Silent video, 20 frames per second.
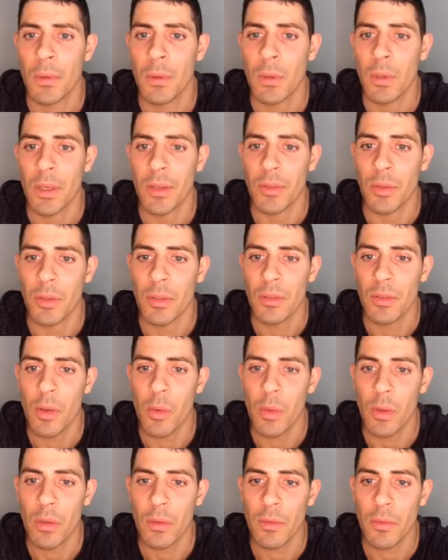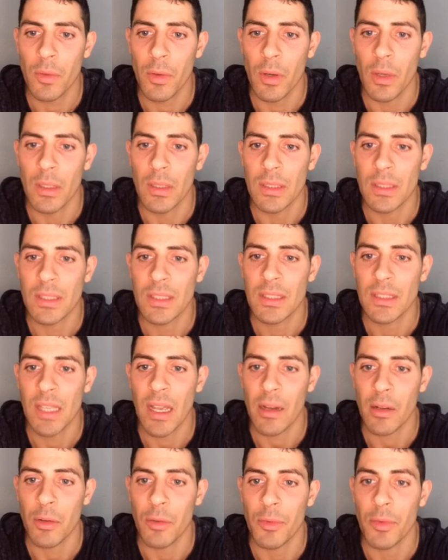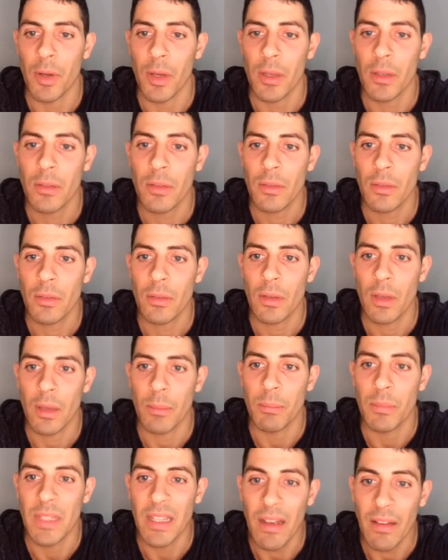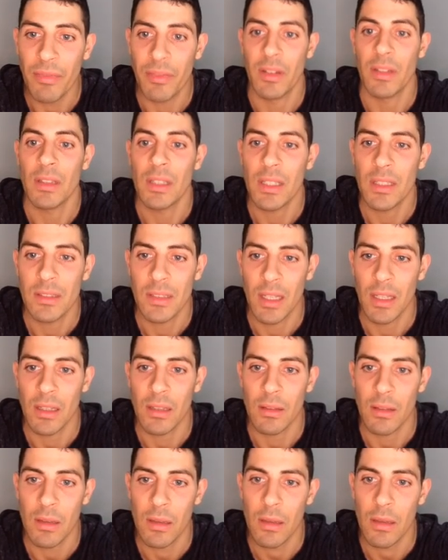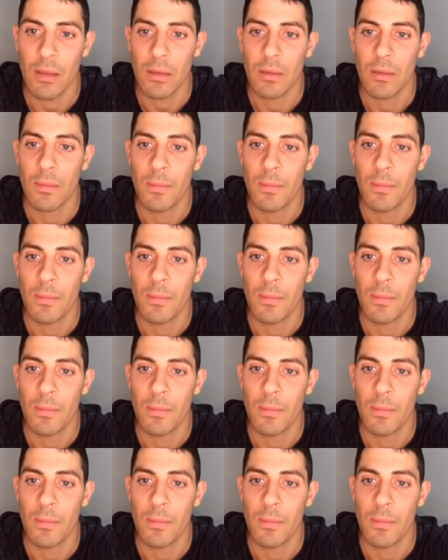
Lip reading: Okay, so he's going for a sacrifice. I'm definitely taking that.